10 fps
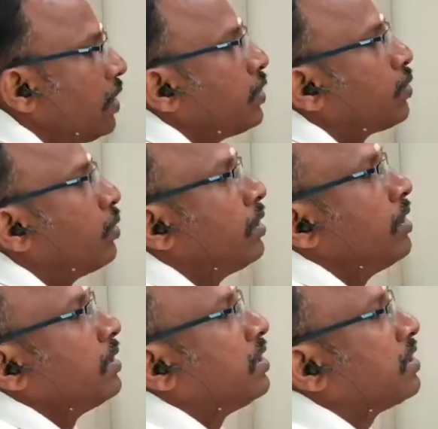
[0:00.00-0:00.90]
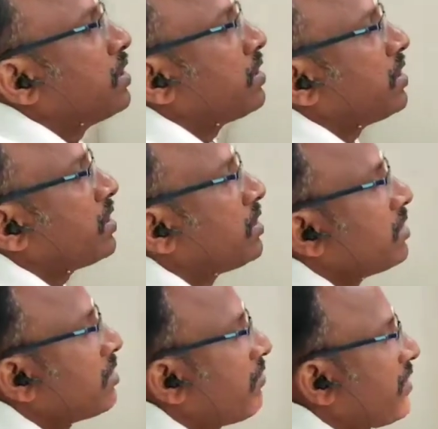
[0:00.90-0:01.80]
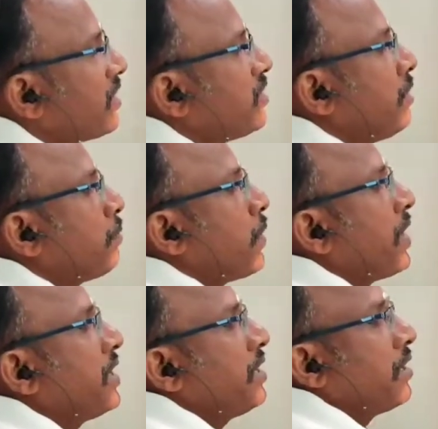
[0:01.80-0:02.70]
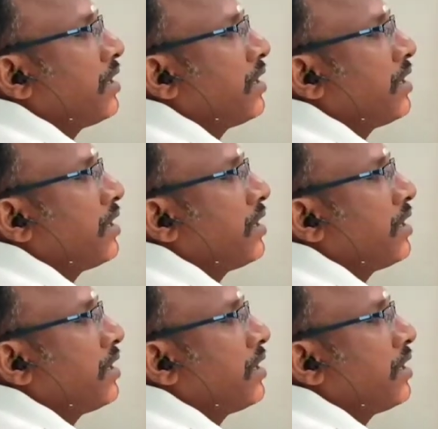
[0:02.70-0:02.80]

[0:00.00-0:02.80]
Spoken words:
So this is a piercing point,